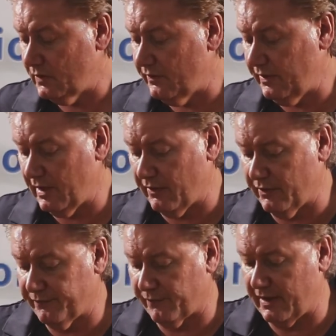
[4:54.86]
The
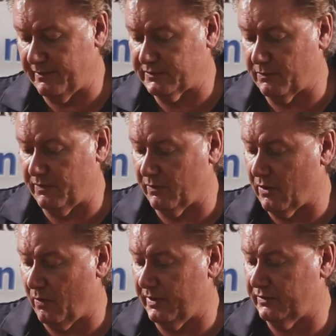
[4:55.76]
other frames that we will
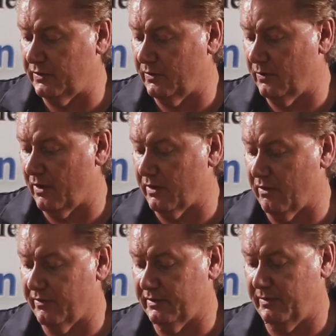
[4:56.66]
go into are
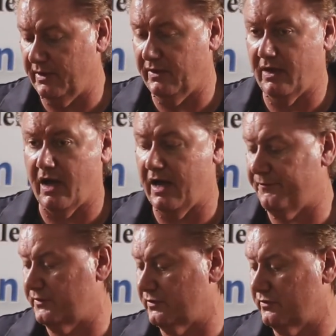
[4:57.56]
going to be the
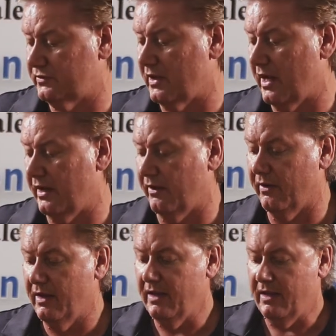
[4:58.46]
officer
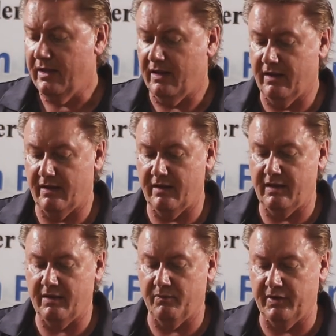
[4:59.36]
style,
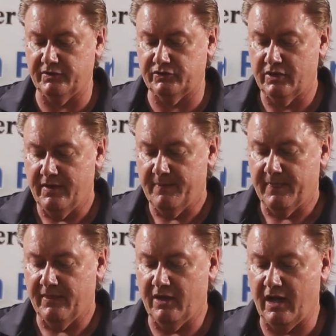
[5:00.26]
which
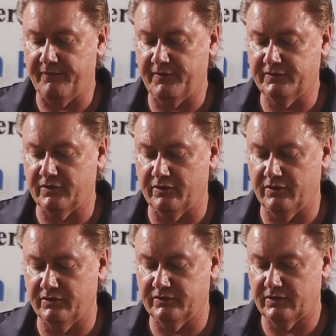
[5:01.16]
the
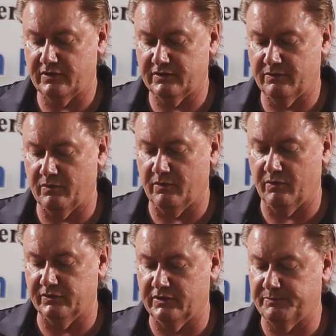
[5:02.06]
officers
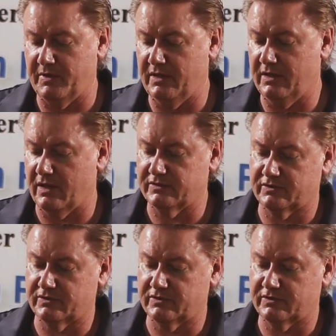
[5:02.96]
will just be a